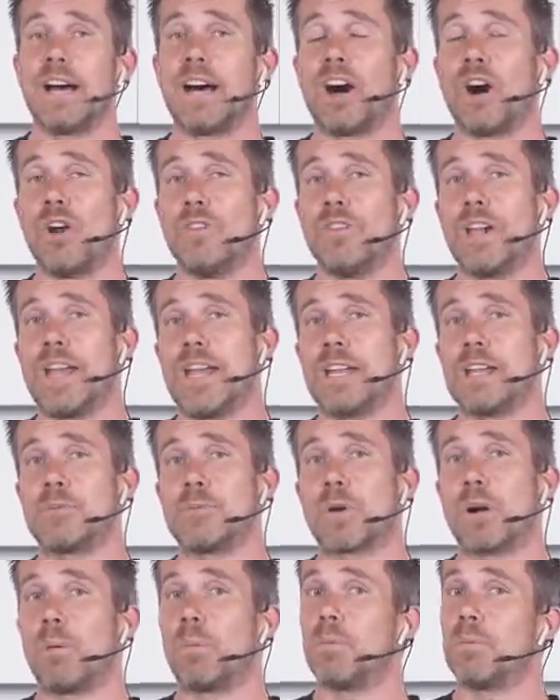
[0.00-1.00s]

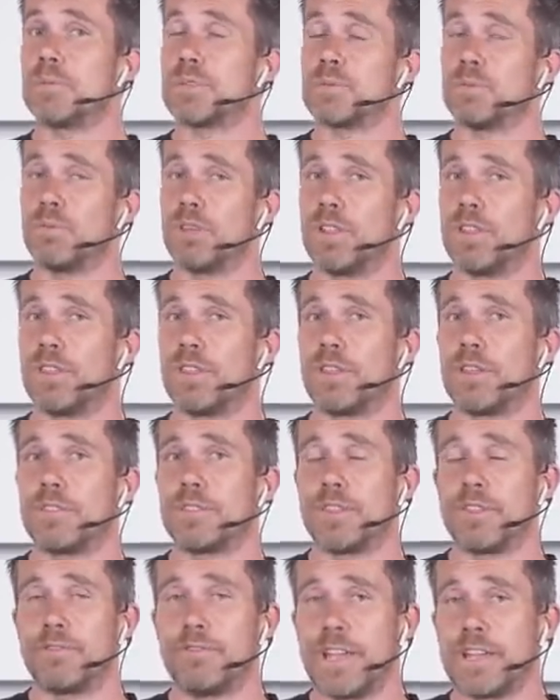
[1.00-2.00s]
overheating problems with
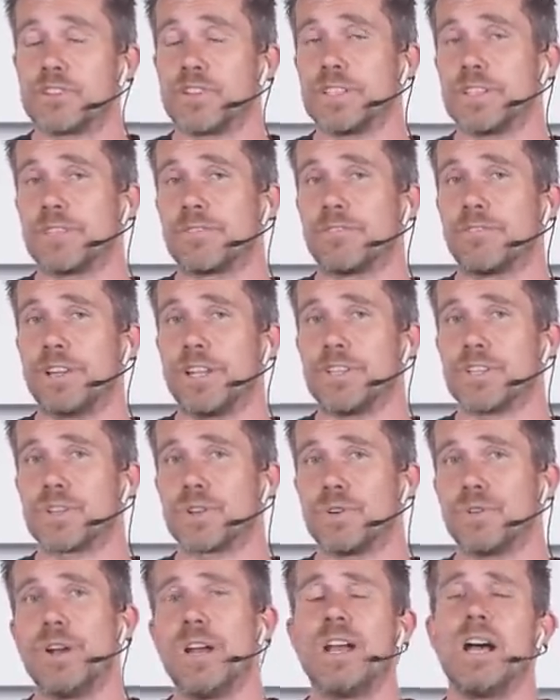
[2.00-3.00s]
the factory
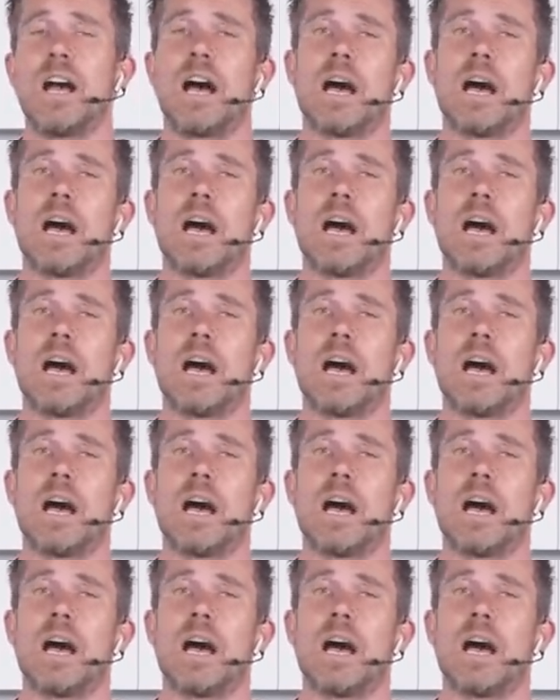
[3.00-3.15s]
differential,